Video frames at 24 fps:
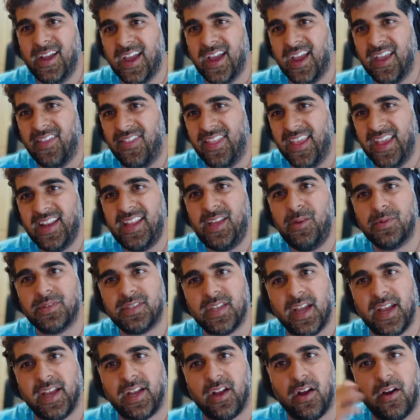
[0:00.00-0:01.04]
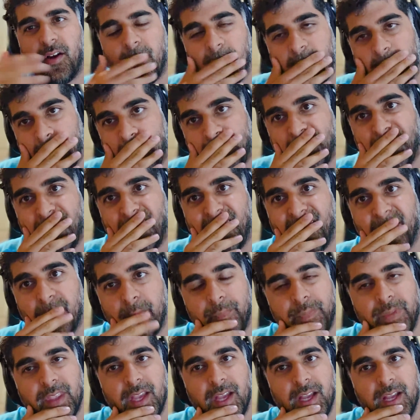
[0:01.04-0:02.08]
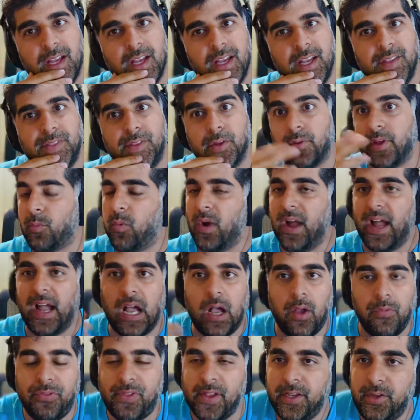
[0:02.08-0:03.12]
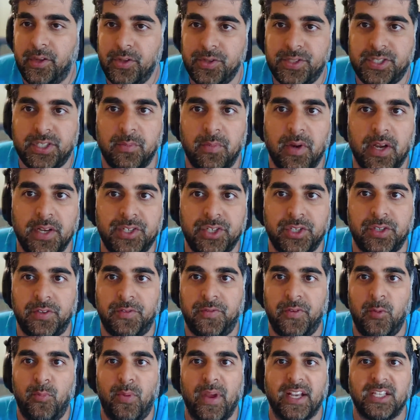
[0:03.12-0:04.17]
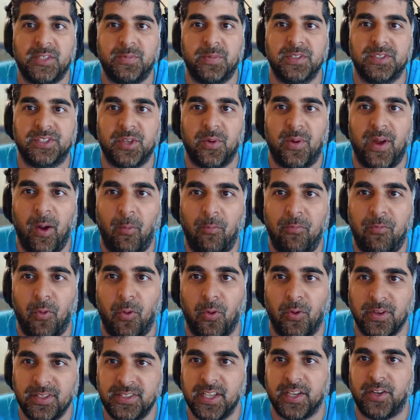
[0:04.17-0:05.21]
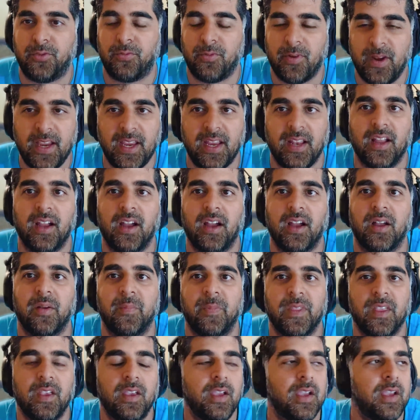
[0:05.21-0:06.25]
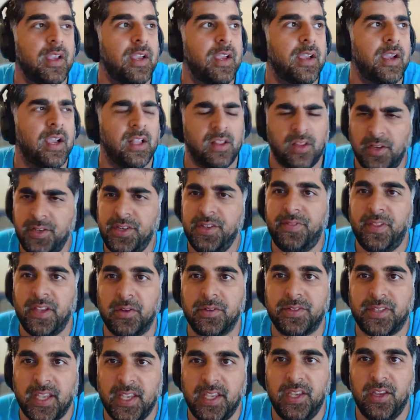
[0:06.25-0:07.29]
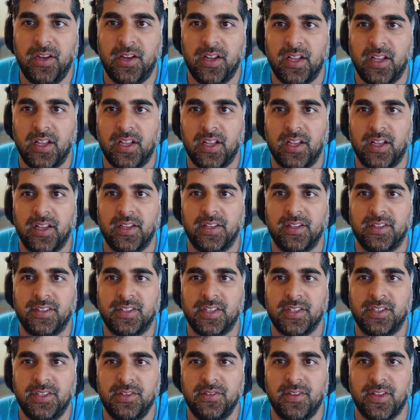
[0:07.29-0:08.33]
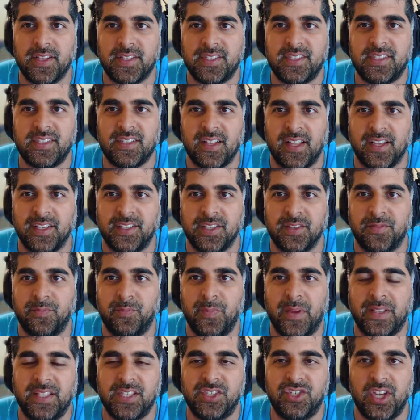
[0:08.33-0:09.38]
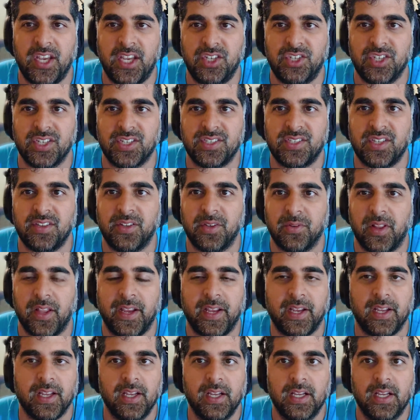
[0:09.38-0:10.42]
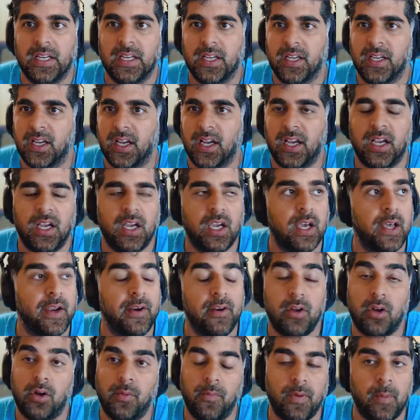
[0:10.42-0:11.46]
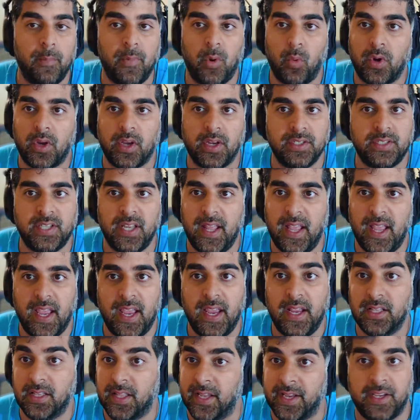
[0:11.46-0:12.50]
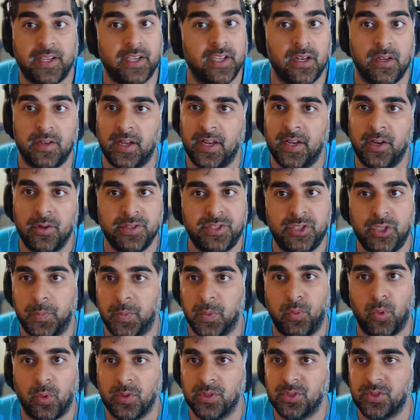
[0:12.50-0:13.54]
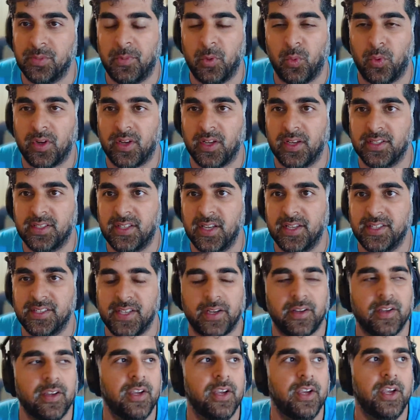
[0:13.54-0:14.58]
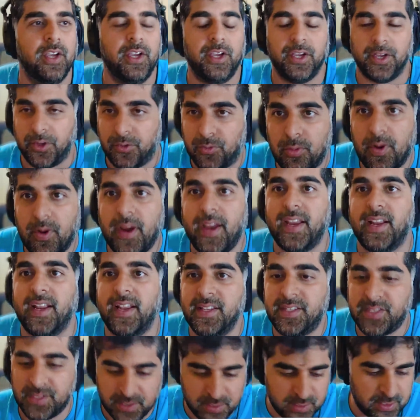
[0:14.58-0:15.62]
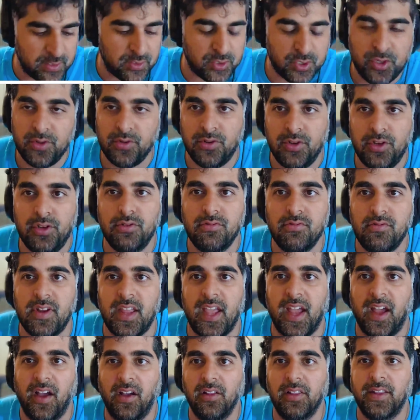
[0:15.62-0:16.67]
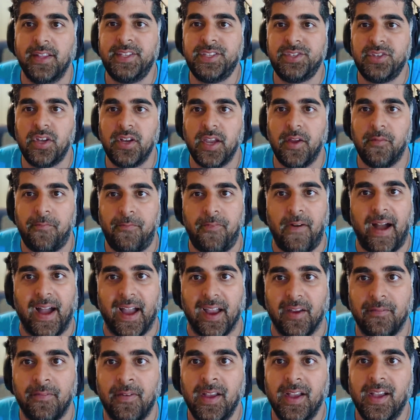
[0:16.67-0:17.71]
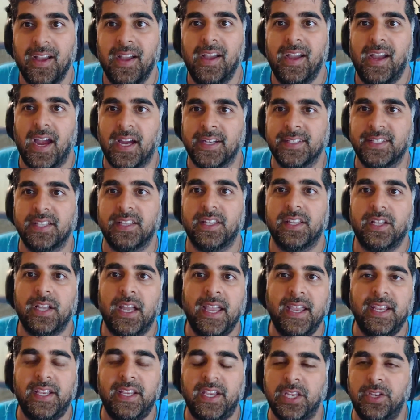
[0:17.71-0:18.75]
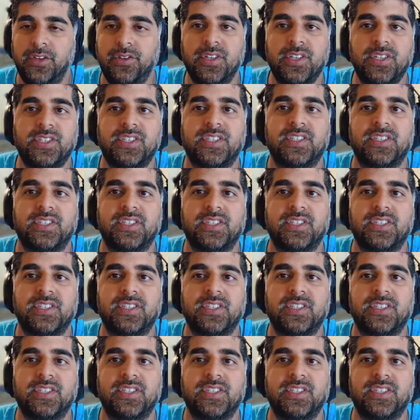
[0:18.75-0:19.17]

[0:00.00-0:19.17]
And then he was like, all right. Um, they're like, wow, thank you so much. This feedback's been so helpful. He's like, great. Um, how long do you think it'll take you to to do this, like to make these changes? And they were like, uh, I don't know. Hope, I'm gonna work on it today. Like, you know, I know it's super important, so I'm gonna work on it today. He's like, great. It's noon now. Let's talk at five. And then hey, can you just?